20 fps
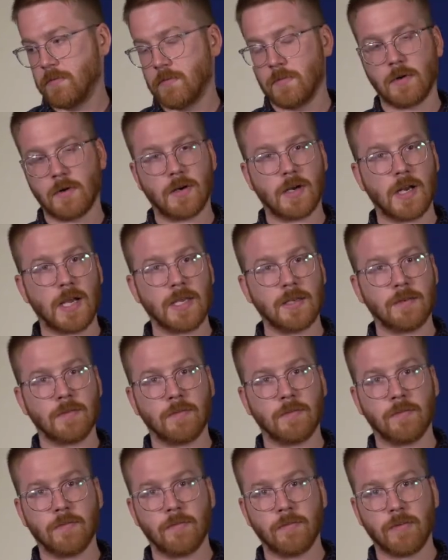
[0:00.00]
All right,
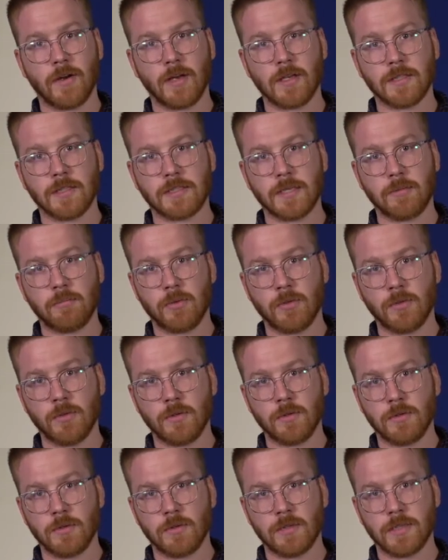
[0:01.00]
fairly simple.
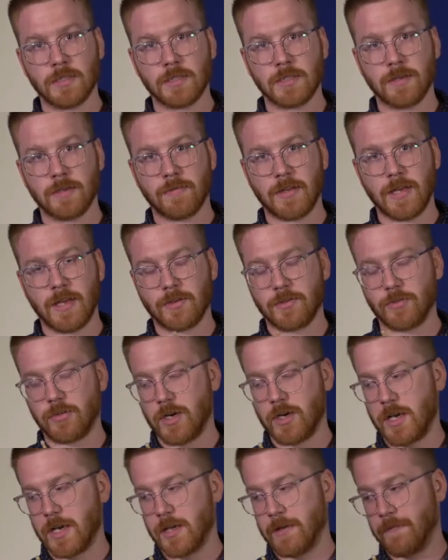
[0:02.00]
Let's give that a
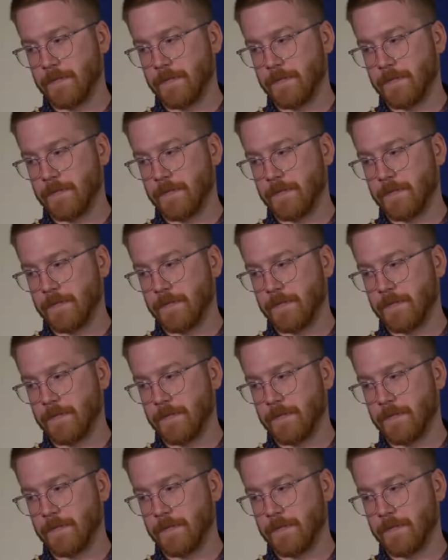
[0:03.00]
try.